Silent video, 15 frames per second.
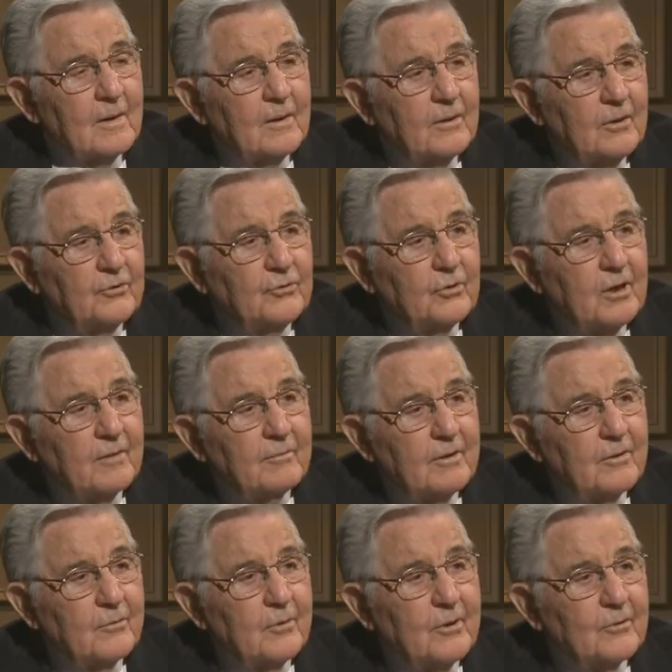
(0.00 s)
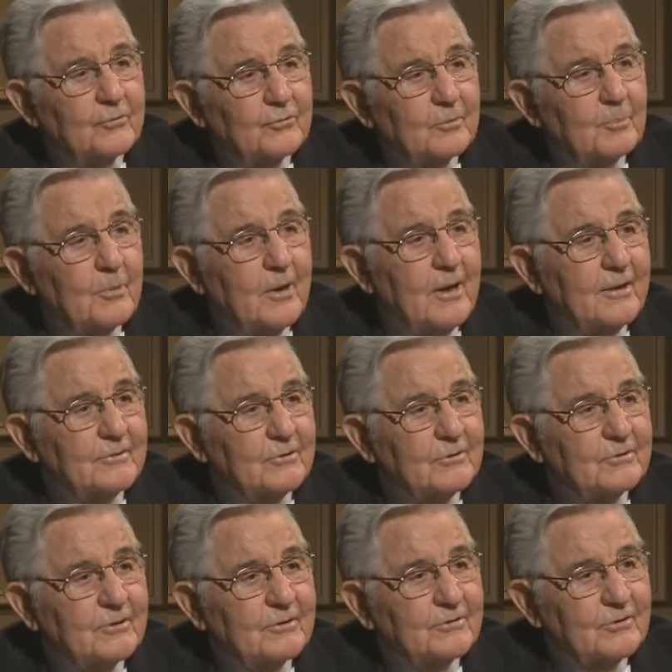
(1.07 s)
Did you have any real
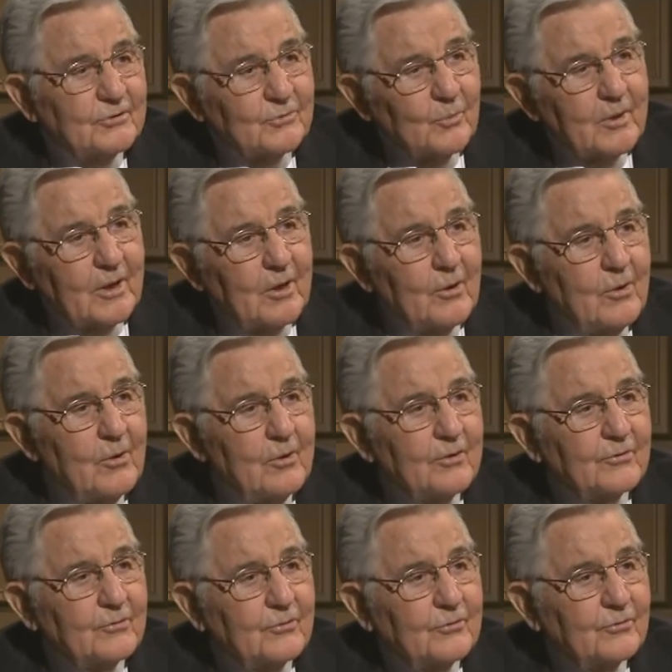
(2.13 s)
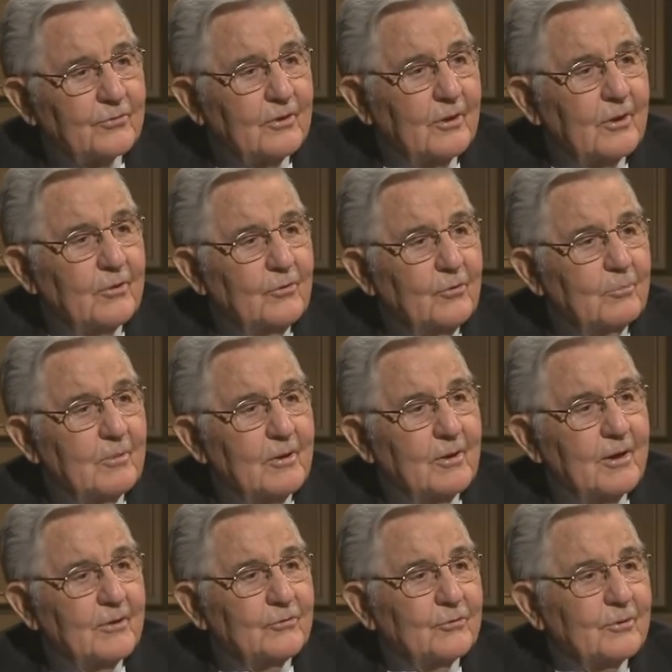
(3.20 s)
surprises as this went along, as you studied human
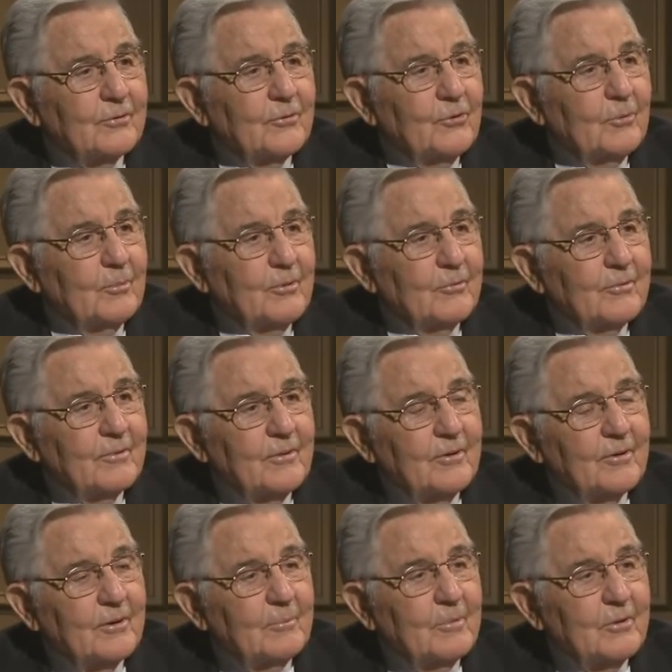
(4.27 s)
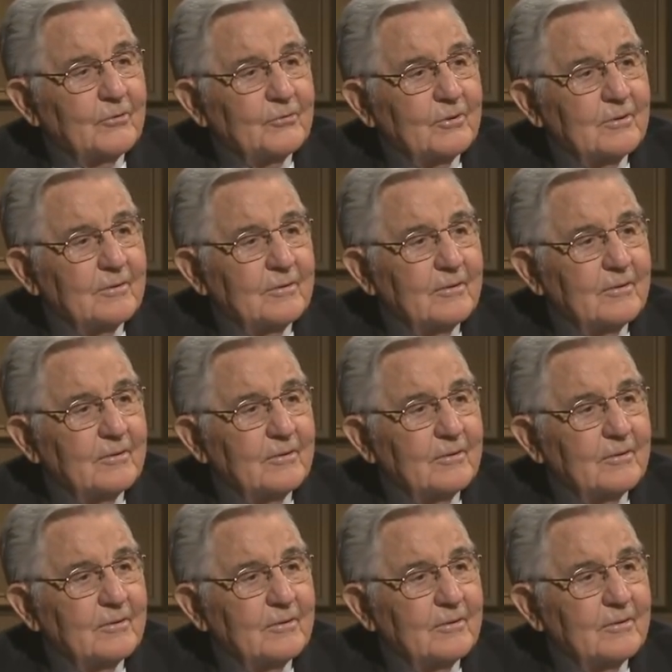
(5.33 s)
nature and human emotion?